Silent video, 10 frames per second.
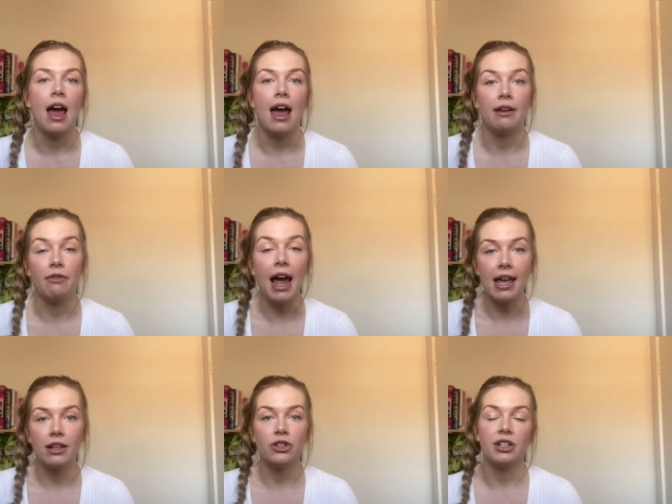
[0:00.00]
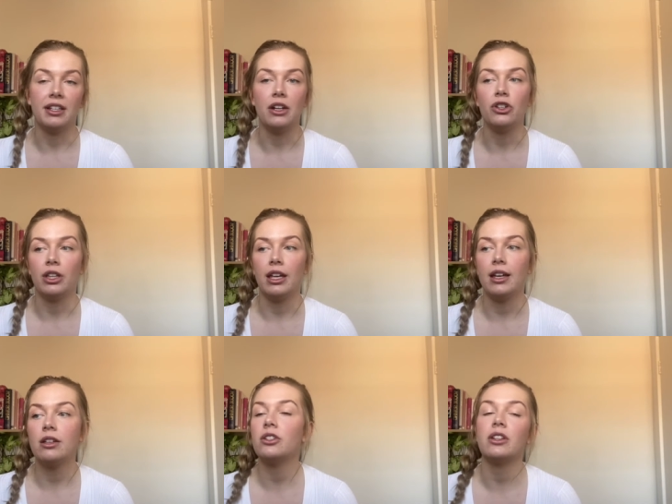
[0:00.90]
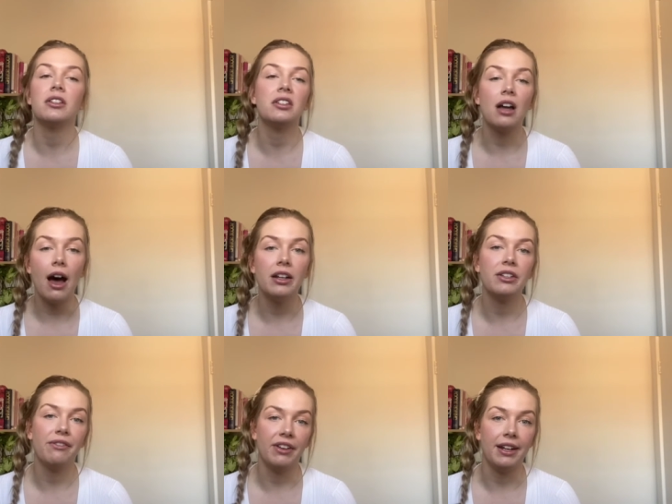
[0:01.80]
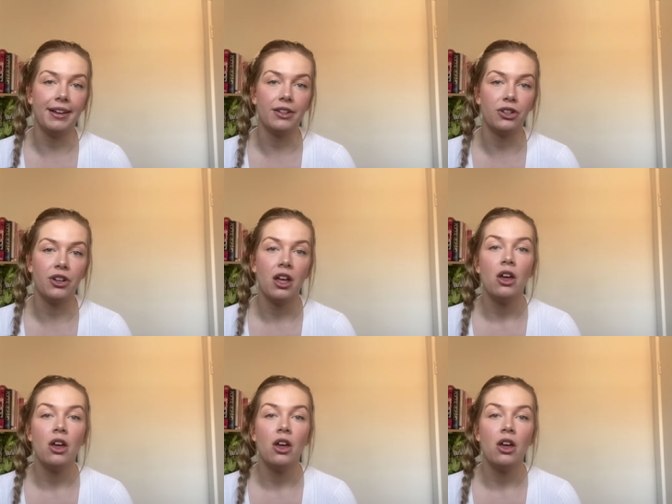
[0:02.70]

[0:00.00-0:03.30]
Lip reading: a range essentially. So the start to finish,